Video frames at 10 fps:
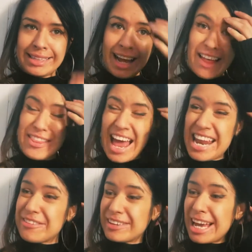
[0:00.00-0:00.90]
And
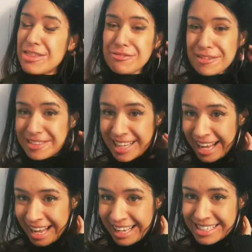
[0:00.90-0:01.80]
then if I get through
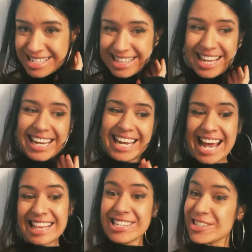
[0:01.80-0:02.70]
that, then I
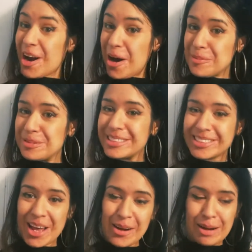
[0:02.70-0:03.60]
get the job.
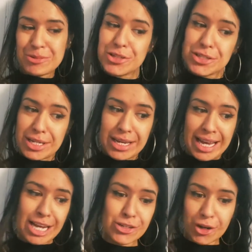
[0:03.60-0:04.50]
So I'm just going
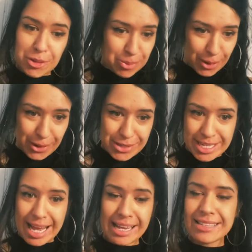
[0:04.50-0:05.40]
to enjoy the
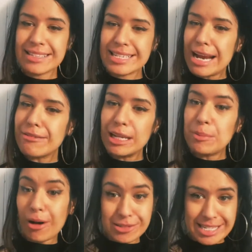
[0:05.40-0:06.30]
process, stay really
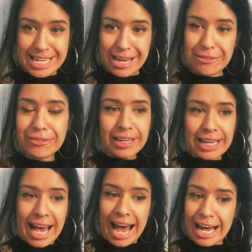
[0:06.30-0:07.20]
positive,
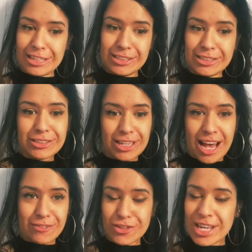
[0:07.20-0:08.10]
and
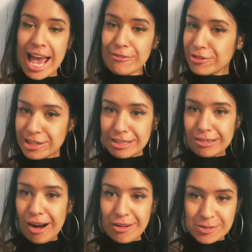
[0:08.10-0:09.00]
i will just get everything
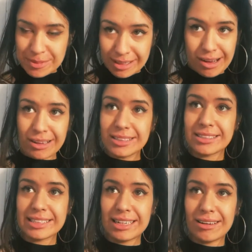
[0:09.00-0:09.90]
crossed because,
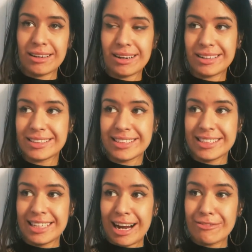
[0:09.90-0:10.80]
oh,
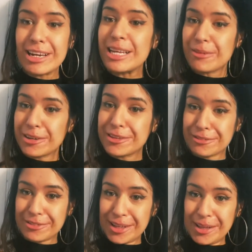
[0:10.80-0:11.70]
I really wanted the
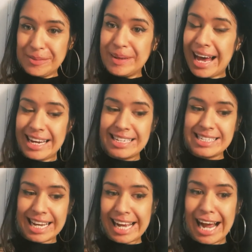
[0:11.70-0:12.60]
film
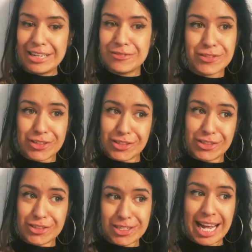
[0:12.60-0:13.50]
and I kind of
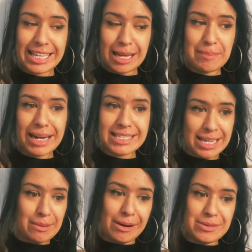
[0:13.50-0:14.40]
just had that
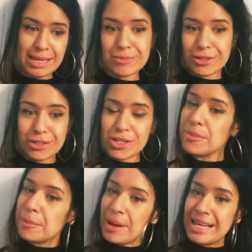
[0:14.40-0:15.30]
mindset where I was, I'm just going to do
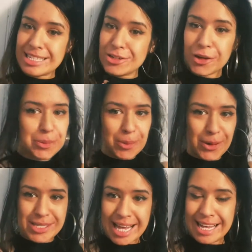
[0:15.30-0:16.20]
my best, enjoy the
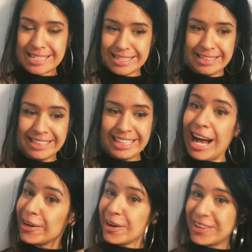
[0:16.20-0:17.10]
process, and
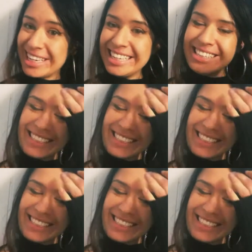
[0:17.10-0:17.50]
I got it.